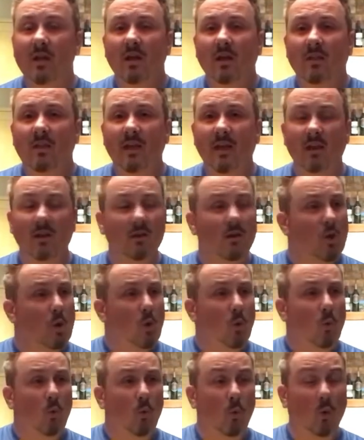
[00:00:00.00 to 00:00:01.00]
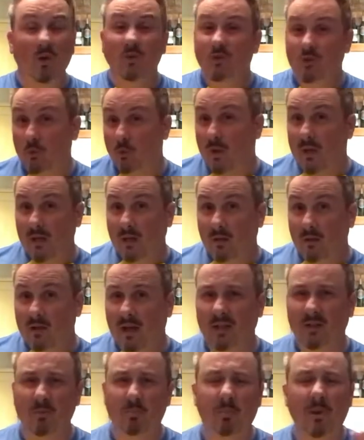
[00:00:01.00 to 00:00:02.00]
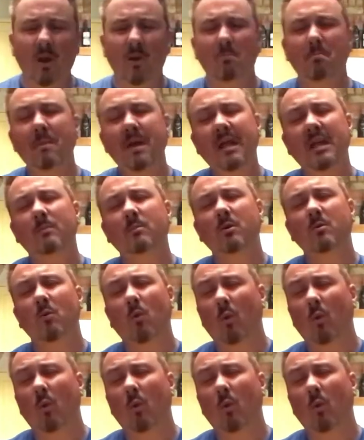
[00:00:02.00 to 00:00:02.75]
then once a week, at the bare minimum,